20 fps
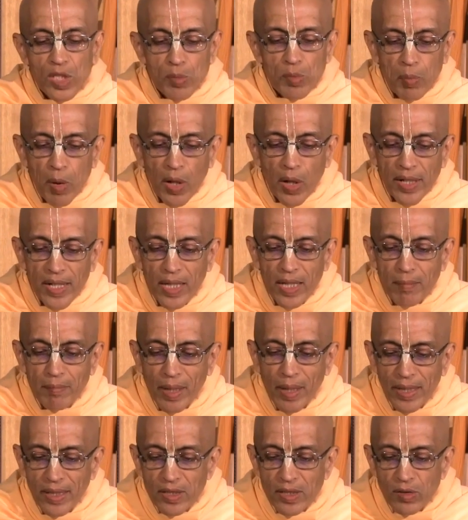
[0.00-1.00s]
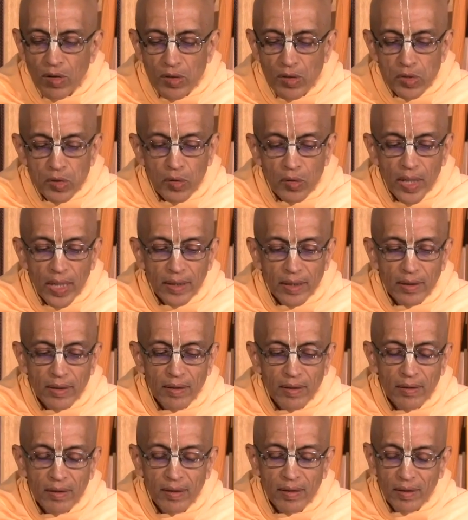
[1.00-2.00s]
This body and mind is also
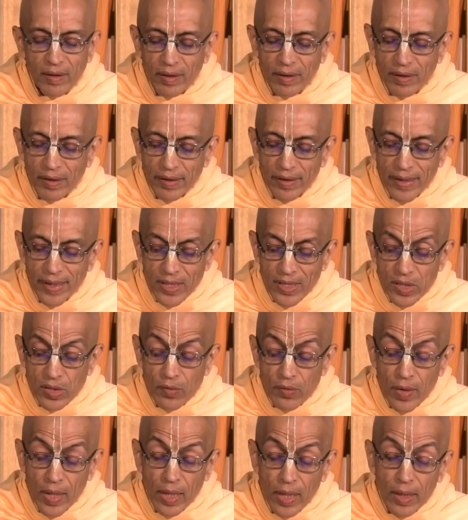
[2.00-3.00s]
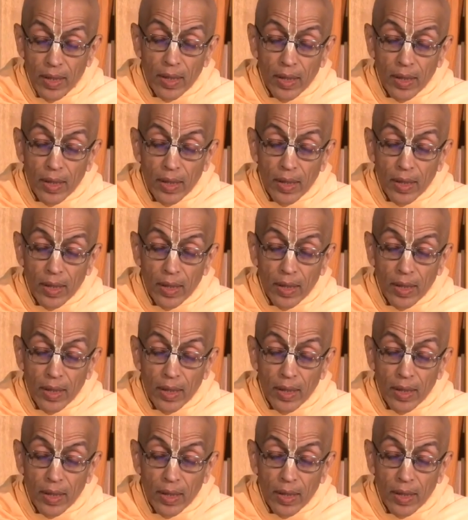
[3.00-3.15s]
like the dress.